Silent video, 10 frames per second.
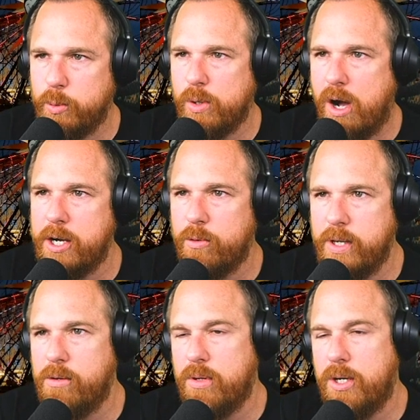like we're on a
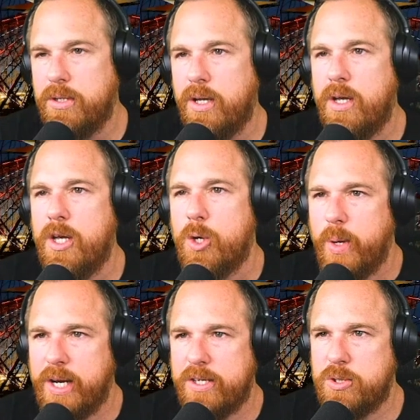railroad.
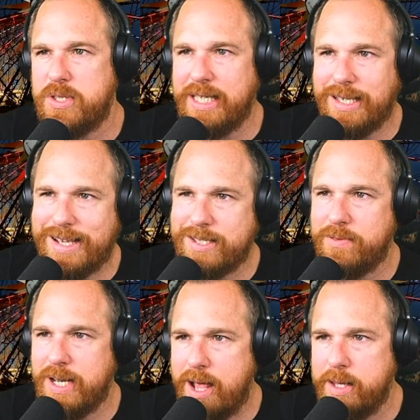We can also see lots
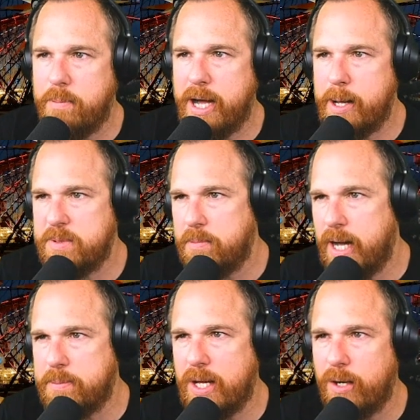of lollipops
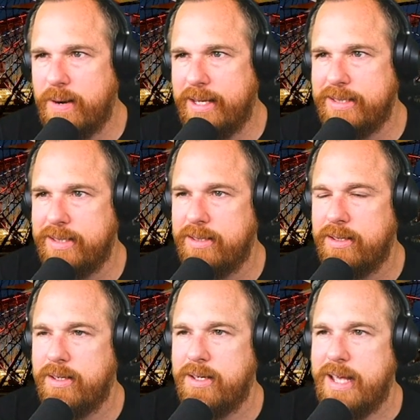popped all around it.
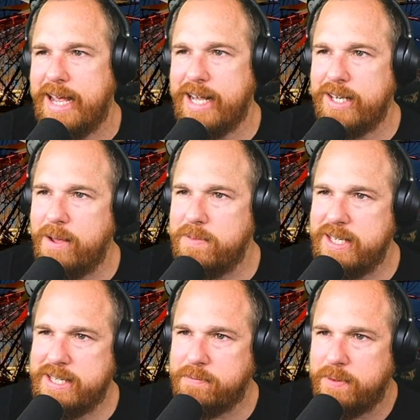And I love
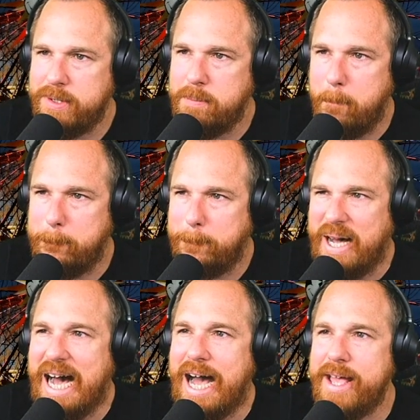the different
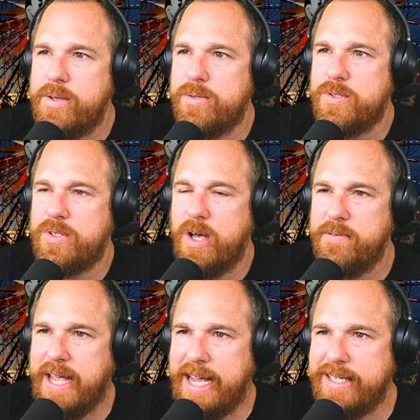piles
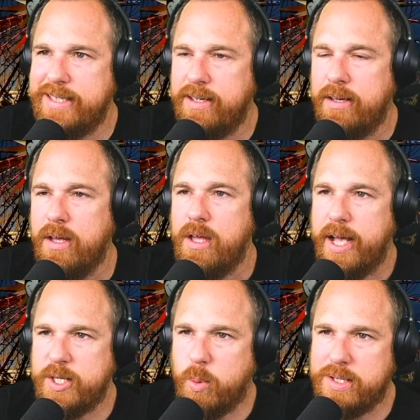of candy,
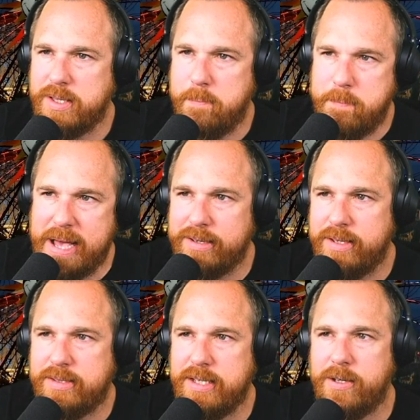as well as the
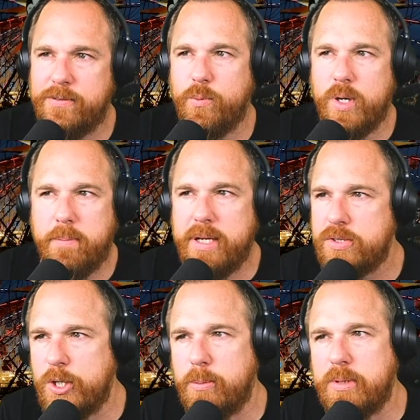mountain itself. Would it
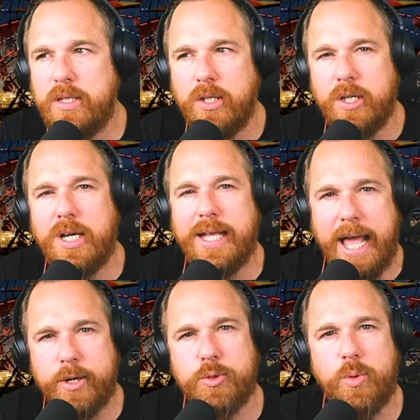be sculpted to look
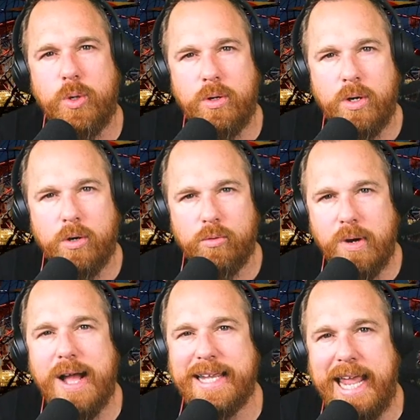like actual
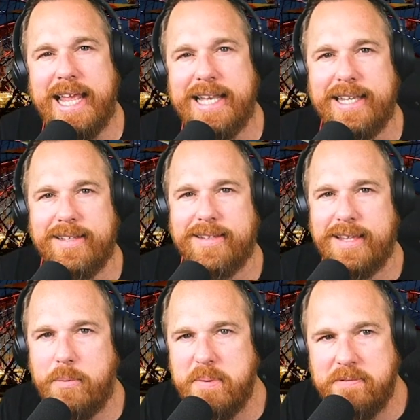rock candy?
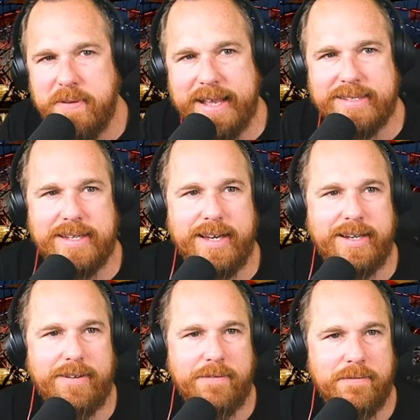That would be
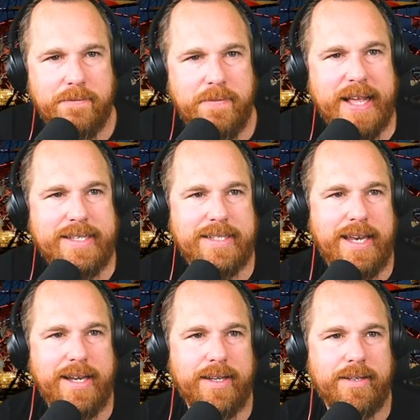fascinating.
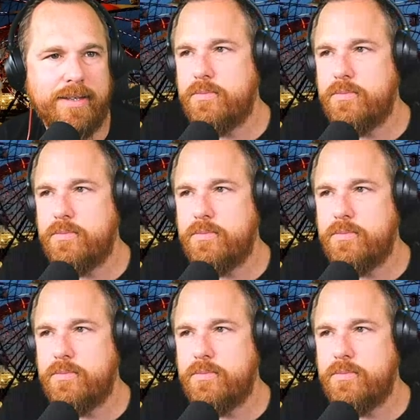Fascinating.